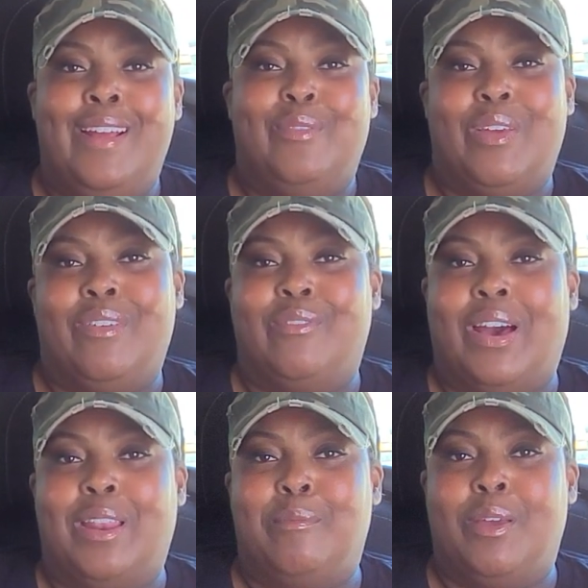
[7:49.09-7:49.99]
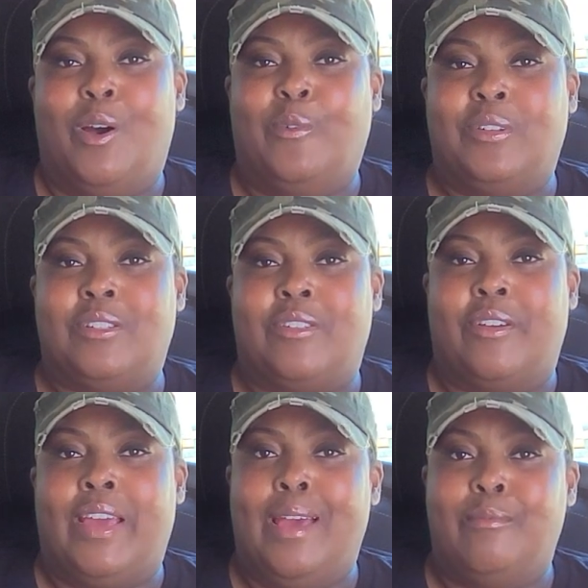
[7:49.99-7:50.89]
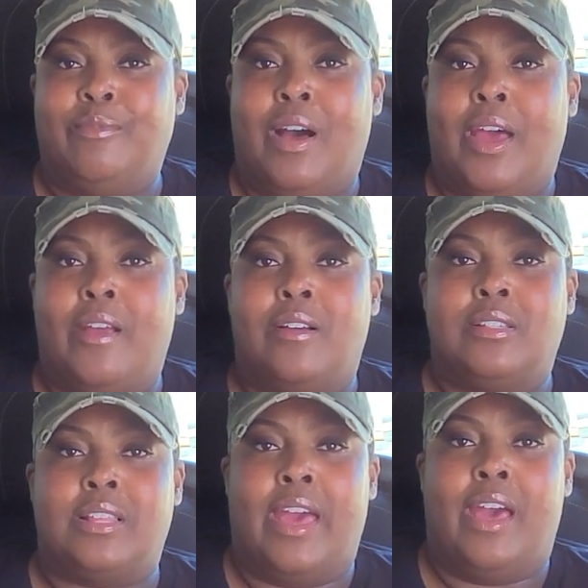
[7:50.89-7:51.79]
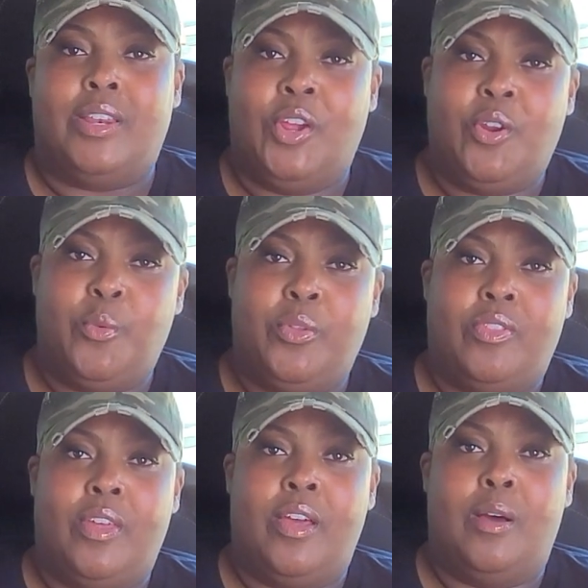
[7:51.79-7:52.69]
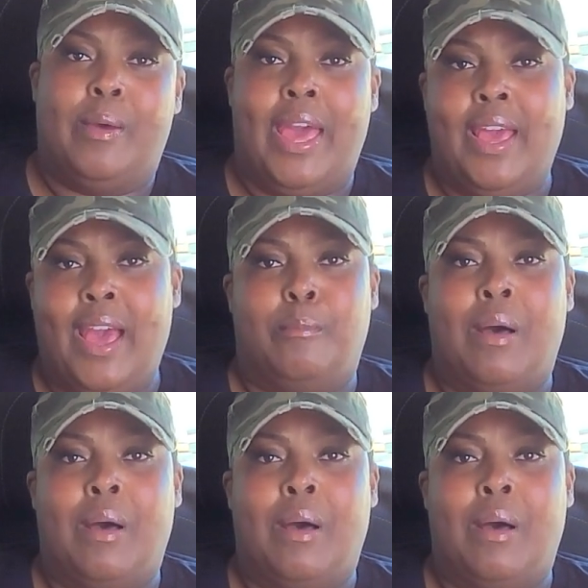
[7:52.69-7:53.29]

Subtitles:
They've invited me over to their campfires to have dinner with them, hang out.